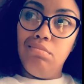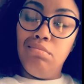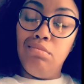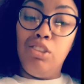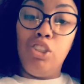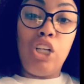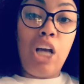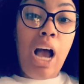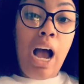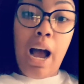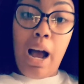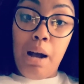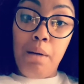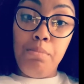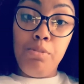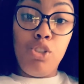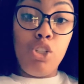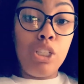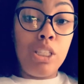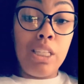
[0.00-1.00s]

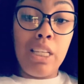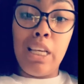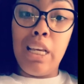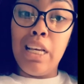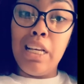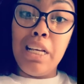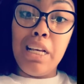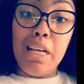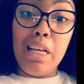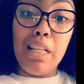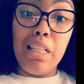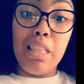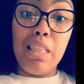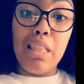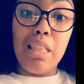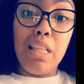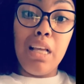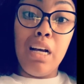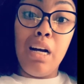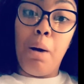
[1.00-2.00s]
job just to get
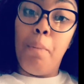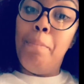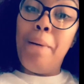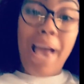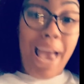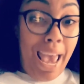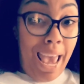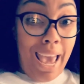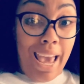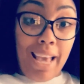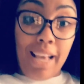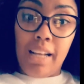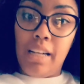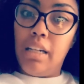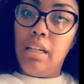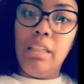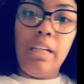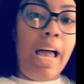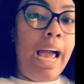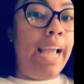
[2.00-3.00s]
a bag.
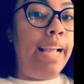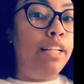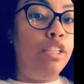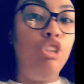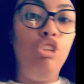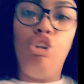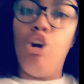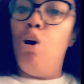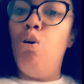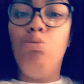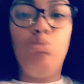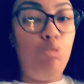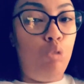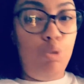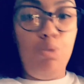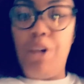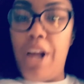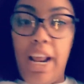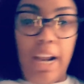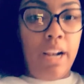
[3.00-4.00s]
Like, don't
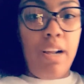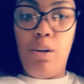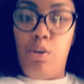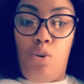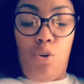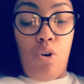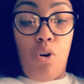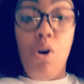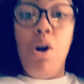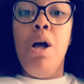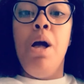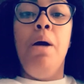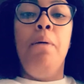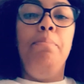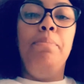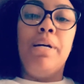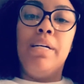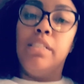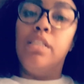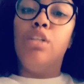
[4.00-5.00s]
do that at all,
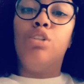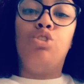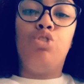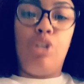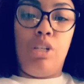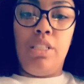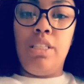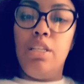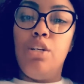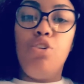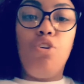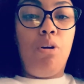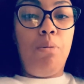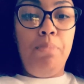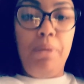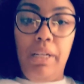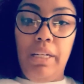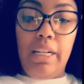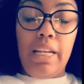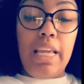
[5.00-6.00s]
because they're trusting your
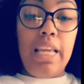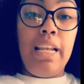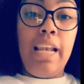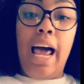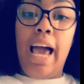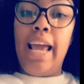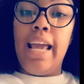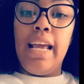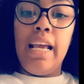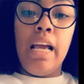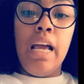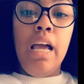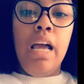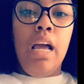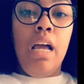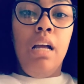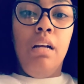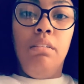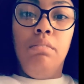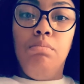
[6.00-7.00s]
ability. Like,
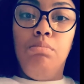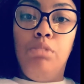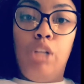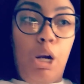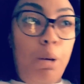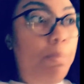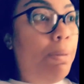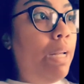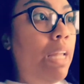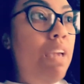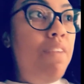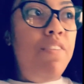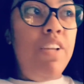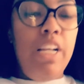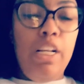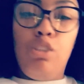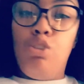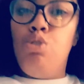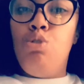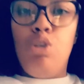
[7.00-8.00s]
they're believing
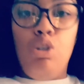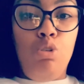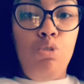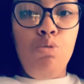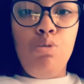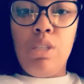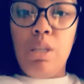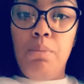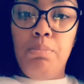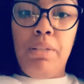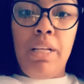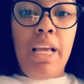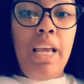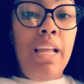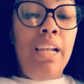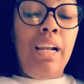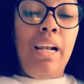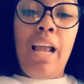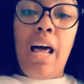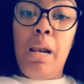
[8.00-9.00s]
that you can do something,
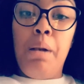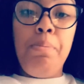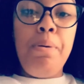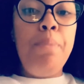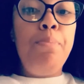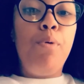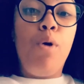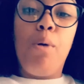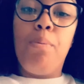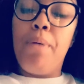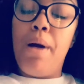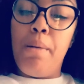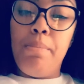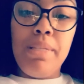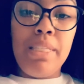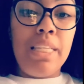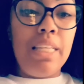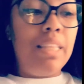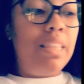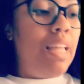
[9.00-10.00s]
and a lot of people are
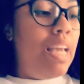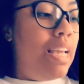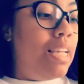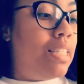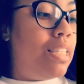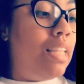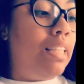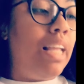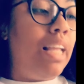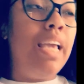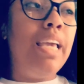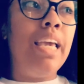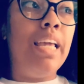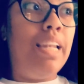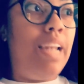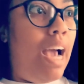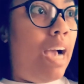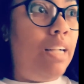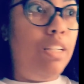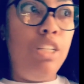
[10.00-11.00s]
promising things that they
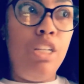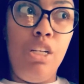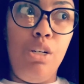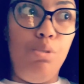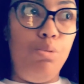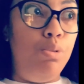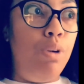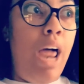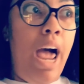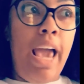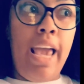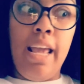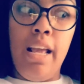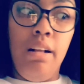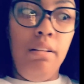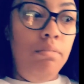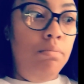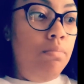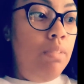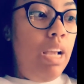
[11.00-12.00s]
cannot do. Like,
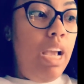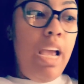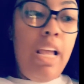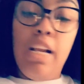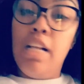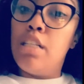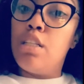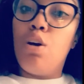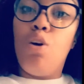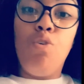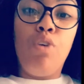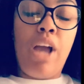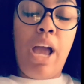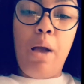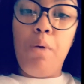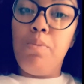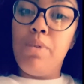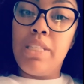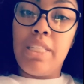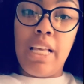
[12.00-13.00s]
and it's
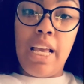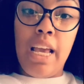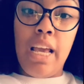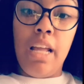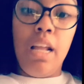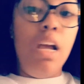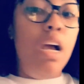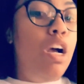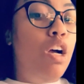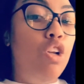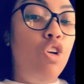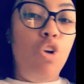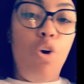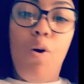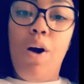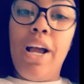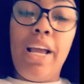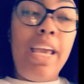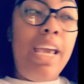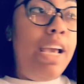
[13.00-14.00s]
okay with saying, no,
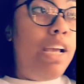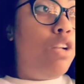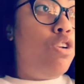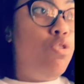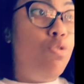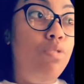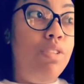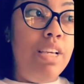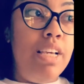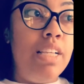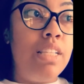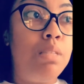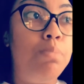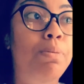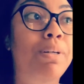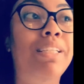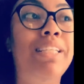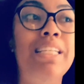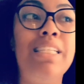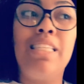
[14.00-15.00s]
I can't do this,
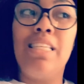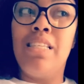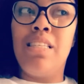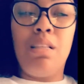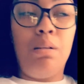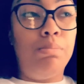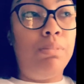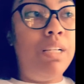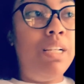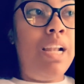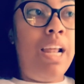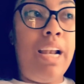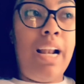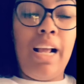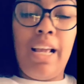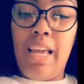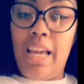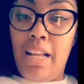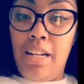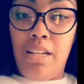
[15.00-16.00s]
but this is something that I
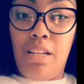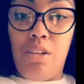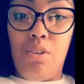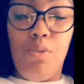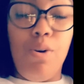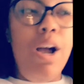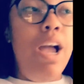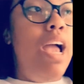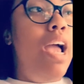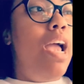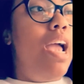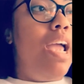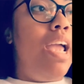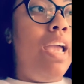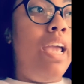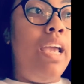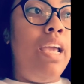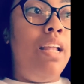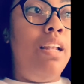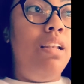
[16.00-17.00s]
can do.
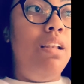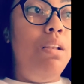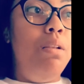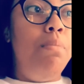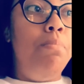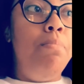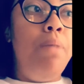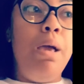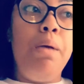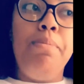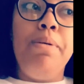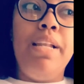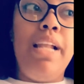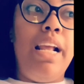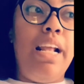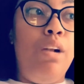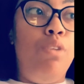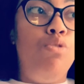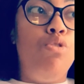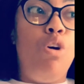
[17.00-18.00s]
And maybe
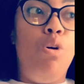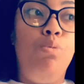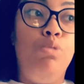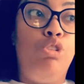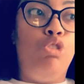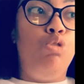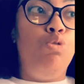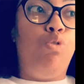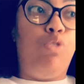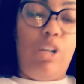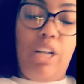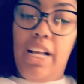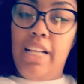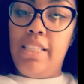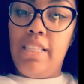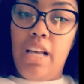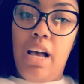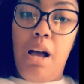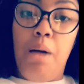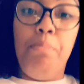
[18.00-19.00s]
they don't go with you for
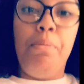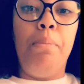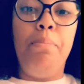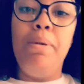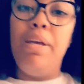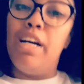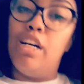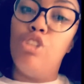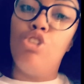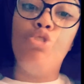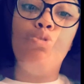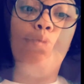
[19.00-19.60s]
that time, but because you